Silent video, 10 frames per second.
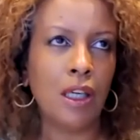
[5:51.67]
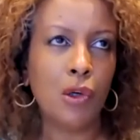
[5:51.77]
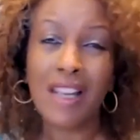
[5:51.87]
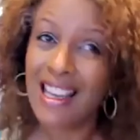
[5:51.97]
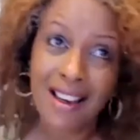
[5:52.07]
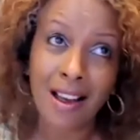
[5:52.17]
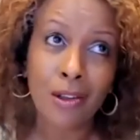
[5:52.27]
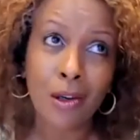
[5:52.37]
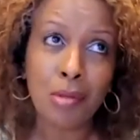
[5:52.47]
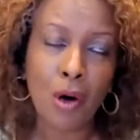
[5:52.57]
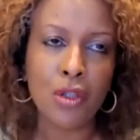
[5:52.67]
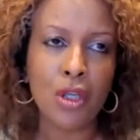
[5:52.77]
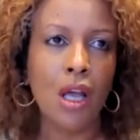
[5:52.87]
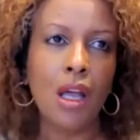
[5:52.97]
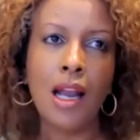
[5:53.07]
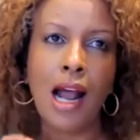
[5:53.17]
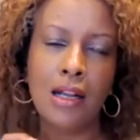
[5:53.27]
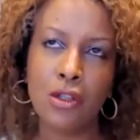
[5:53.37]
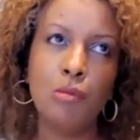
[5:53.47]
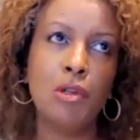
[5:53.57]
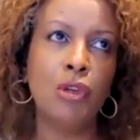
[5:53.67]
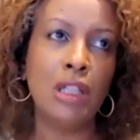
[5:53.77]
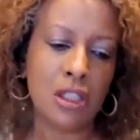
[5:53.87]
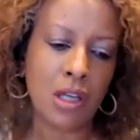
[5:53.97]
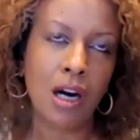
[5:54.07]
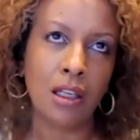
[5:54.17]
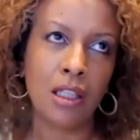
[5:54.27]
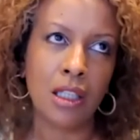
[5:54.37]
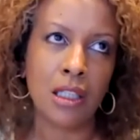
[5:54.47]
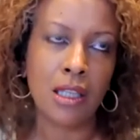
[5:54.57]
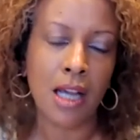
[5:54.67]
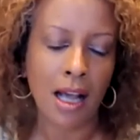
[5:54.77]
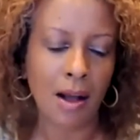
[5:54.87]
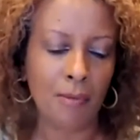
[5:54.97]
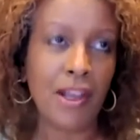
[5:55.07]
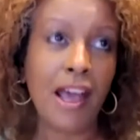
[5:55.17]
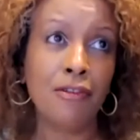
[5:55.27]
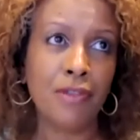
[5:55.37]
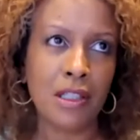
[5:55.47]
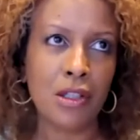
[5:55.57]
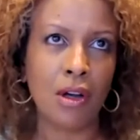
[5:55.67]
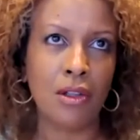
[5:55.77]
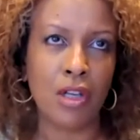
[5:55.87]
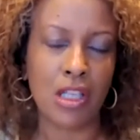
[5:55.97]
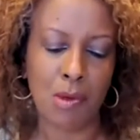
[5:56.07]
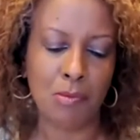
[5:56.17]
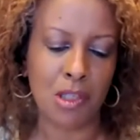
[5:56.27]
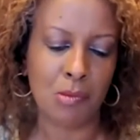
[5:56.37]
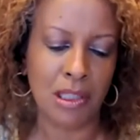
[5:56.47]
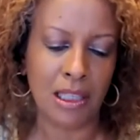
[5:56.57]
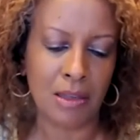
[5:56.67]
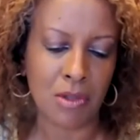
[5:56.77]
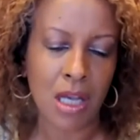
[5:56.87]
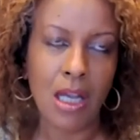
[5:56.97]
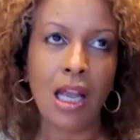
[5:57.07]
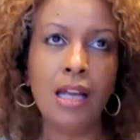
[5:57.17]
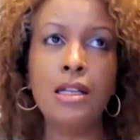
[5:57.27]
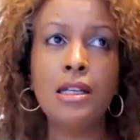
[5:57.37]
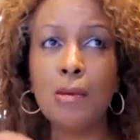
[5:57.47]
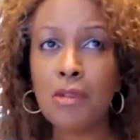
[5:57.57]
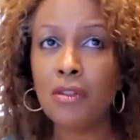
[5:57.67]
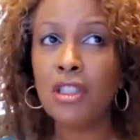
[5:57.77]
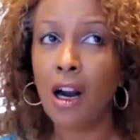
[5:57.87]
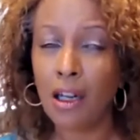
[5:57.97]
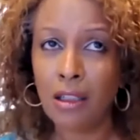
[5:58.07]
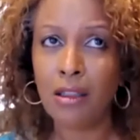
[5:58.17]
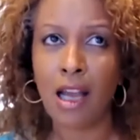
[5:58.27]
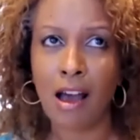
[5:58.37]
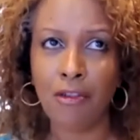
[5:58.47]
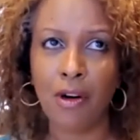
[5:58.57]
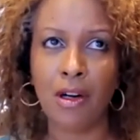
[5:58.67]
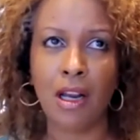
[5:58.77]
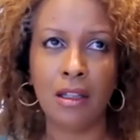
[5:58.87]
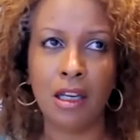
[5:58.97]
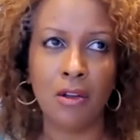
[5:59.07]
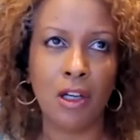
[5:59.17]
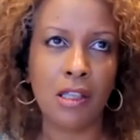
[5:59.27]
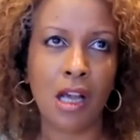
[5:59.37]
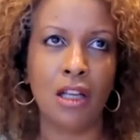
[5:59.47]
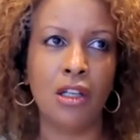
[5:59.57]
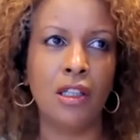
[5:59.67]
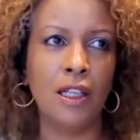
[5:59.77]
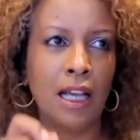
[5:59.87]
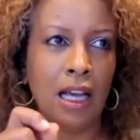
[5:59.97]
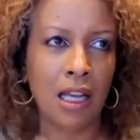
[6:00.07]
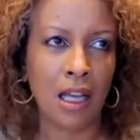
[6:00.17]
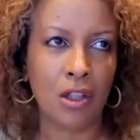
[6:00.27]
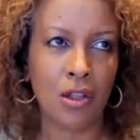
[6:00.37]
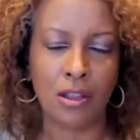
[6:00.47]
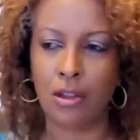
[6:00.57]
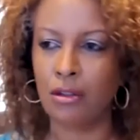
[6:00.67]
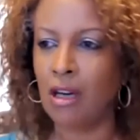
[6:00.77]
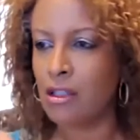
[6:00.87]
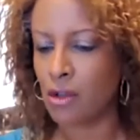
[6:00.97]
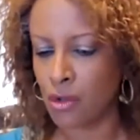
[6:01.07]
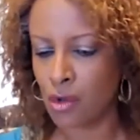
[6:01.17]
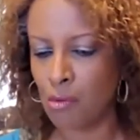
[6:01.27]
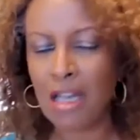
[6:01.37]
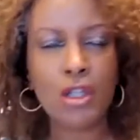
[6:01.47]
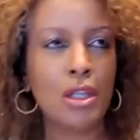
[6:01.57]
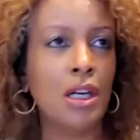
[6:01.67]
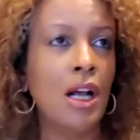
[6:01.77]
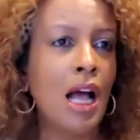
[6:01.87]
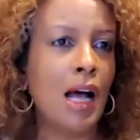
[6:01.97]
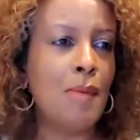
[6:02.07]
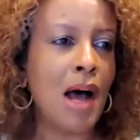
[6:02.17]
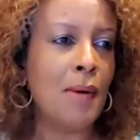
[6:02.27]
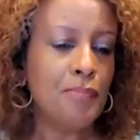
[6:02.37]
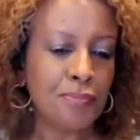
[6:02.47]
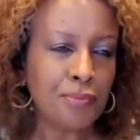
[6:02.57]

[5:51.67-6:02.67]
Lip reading: cookie cutter approach, it has to be really targeted efforts to address people's beliefs. And in terms of targeted effort, I think what Adiole and Dr. Grace also mentioned about,